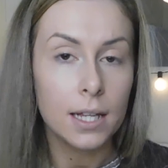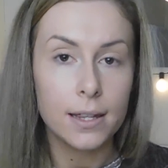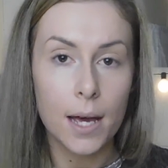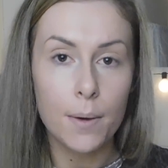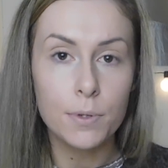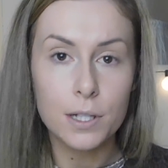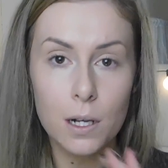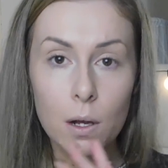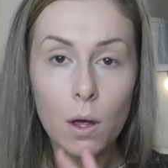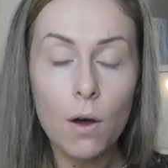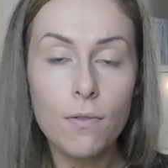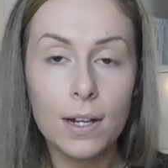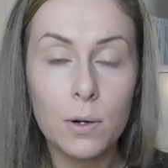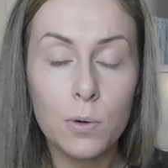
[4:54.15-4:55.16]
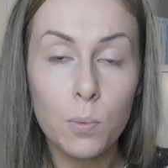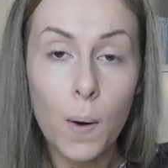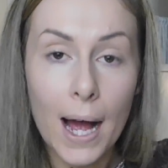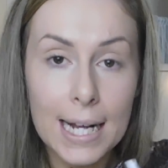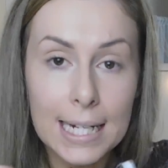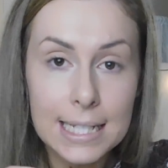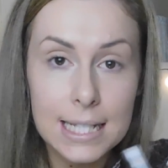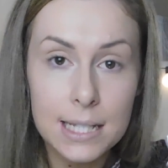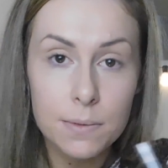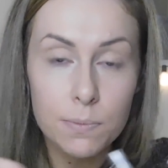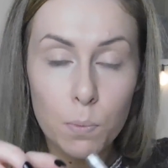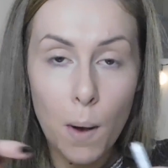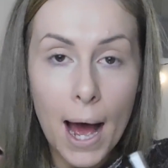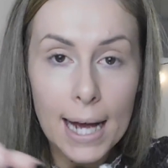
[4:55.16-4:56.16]
there was a lot of little wax
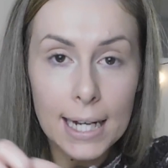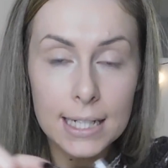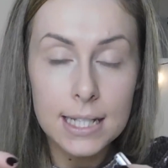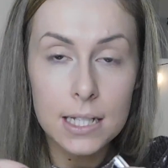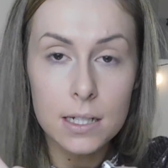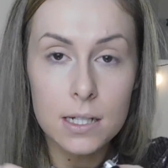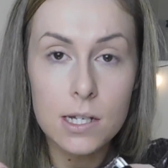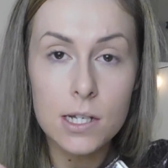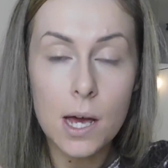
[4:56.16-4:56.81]
and